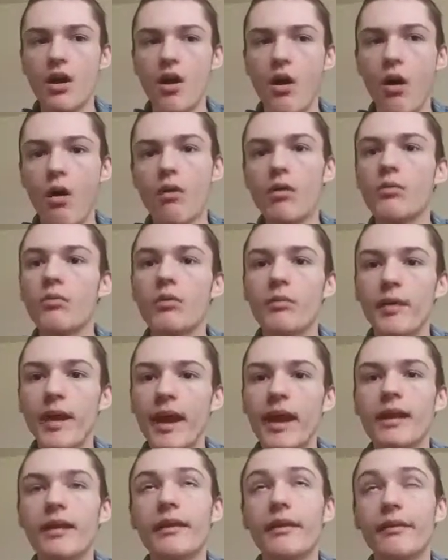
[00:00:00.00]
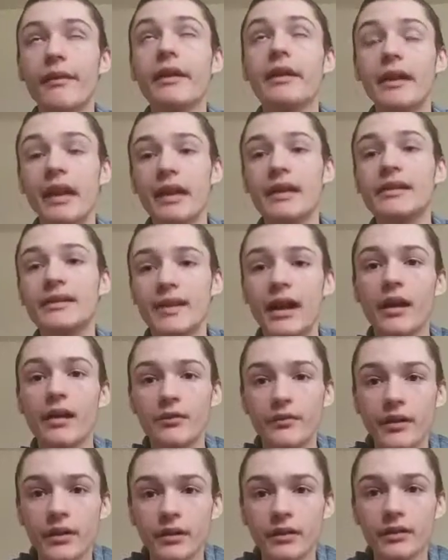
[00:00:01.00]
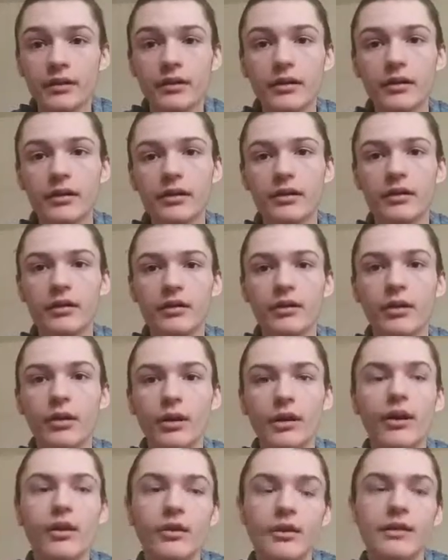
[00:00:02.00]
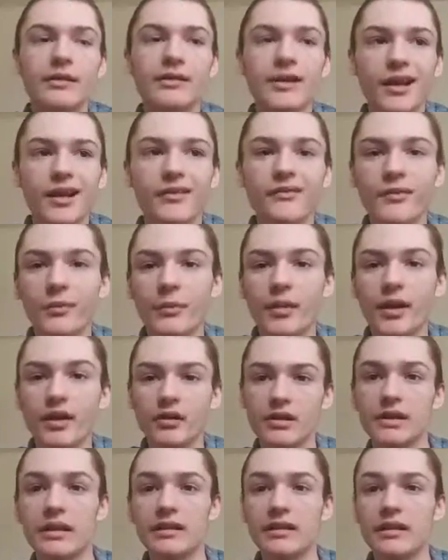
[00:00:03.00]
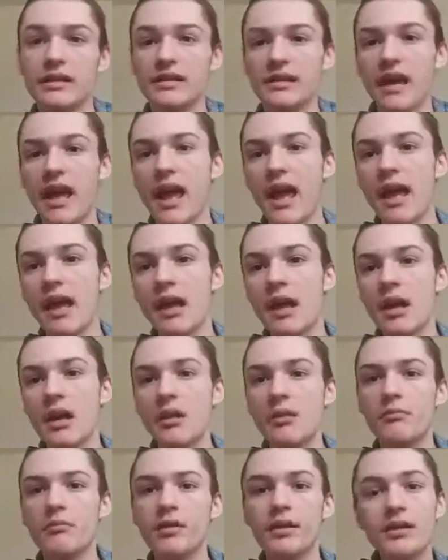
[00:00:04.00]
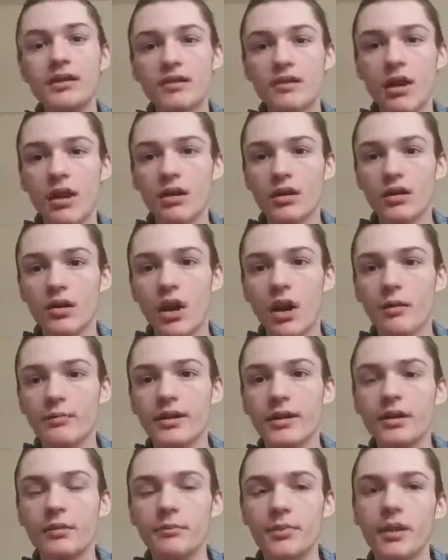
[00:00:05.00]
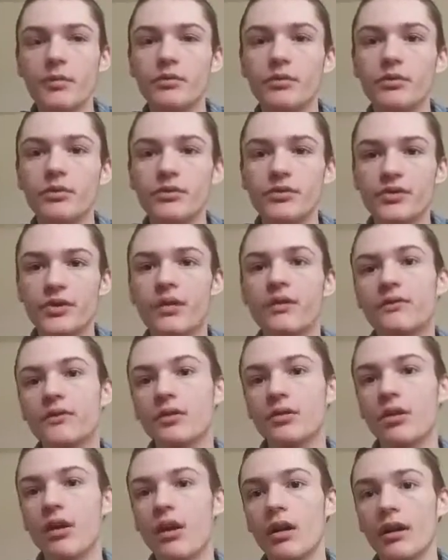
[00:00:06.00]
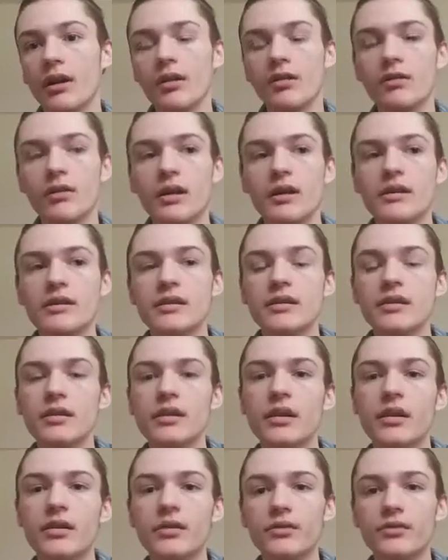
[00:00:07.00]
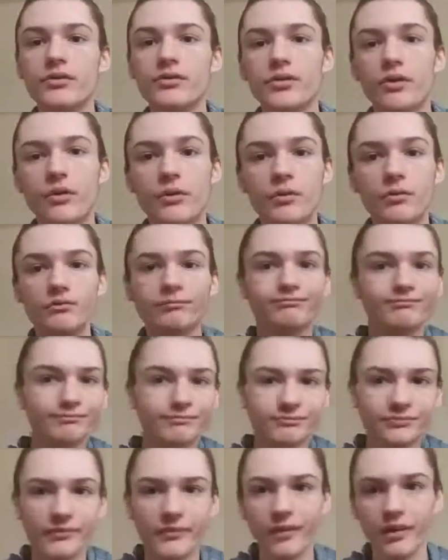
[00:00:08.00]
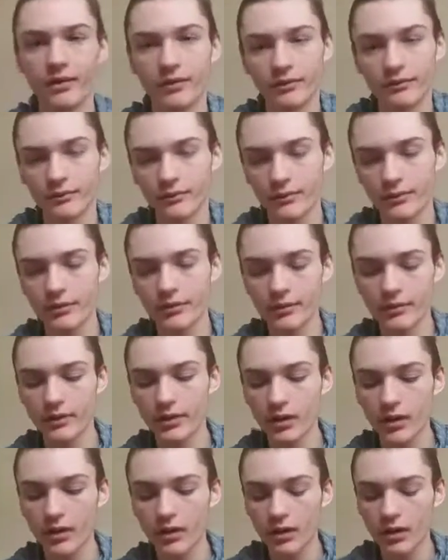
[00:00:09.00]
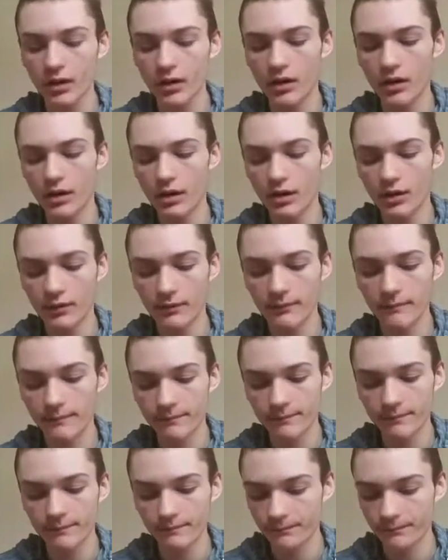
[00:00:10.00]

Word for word: horrible pain, and then yes, diarrhea. You know, I know that's kind of embarrassing to say, but it's not uncommon in people who suffer chronic illness. So, yeah um,